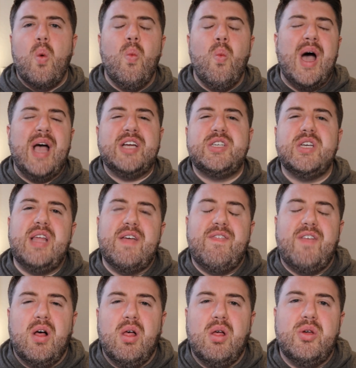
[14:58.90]
Why should they
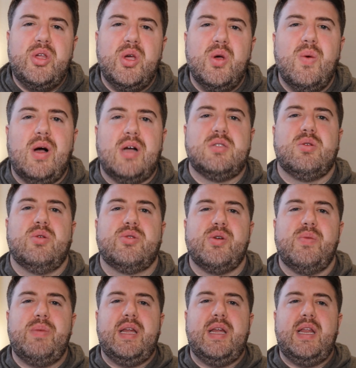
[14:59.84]
follow you on
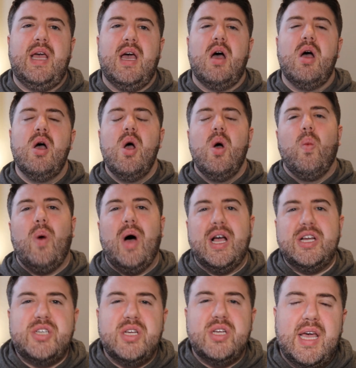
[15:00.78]
social media?
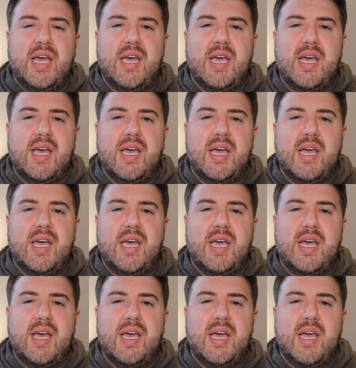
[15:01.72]
Why should they